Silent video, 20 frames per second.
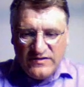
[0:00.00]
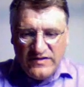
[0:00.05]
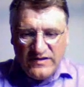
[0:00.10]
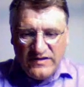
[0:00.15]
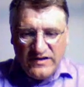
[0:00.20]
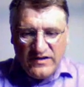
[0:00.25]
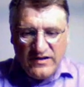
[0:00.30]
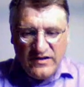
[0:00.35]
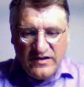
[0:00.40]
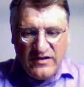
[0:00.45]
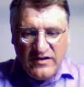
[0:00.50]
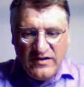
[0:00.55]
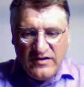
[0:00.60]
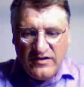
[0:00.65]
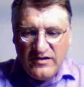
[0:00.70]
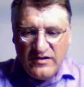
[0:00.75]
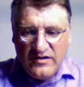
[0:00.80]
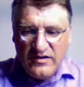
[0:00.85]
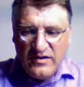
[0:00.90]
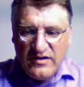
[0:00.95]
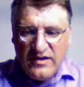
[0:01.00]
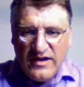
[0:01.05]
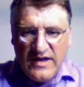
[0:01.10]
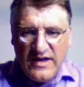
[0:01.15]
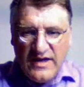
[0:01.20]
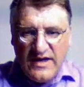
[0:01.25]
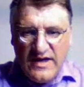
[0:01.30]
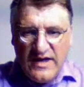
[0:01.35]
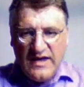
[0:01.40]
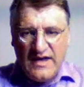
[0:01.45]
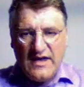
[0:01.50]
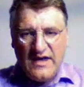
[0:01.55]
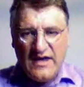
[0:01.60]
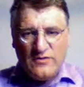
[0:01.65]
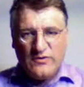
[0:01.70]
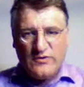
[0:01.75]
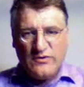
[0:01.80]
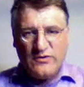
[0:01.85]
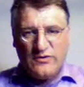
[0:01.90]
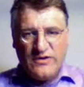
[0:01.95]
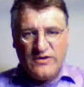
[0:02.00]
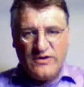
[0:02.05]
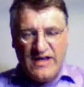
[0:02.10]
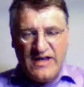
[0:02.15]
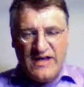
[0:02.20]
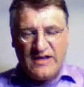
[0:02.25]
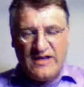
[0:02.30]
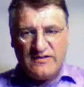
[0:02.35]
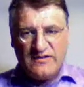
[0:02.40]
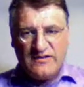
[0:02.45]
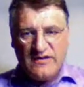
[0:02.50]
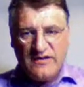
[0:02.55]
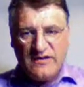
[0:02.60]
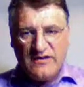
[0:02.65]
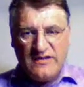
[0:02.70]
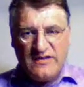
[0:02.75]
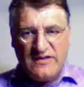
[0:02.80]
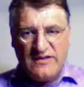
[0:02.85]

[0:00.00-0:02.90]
here. And what we get